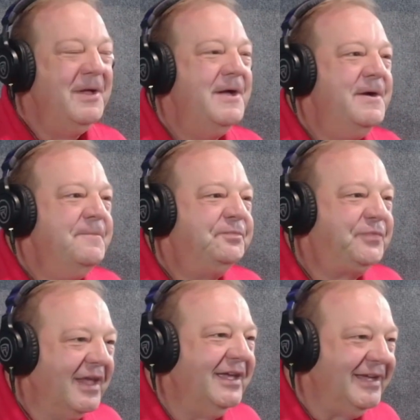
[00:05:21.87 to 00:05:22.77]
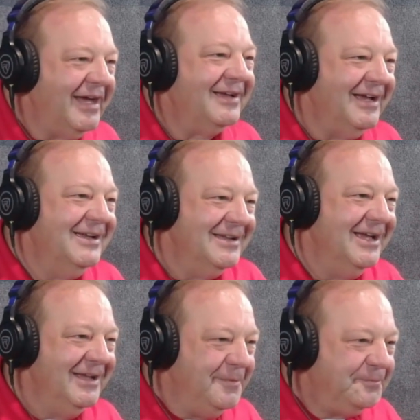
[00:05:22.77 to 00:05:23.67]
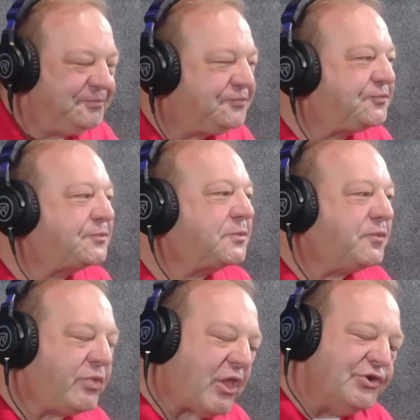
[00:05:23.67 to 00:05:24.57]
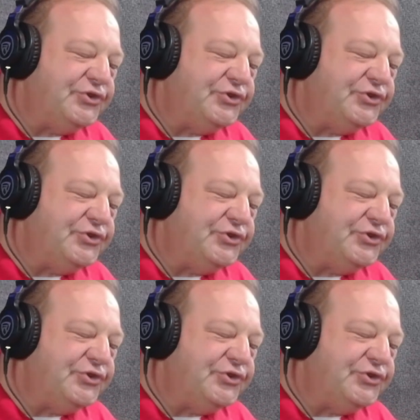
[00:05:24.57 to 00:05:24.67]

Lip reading: yeah, that makes it a little bit easier.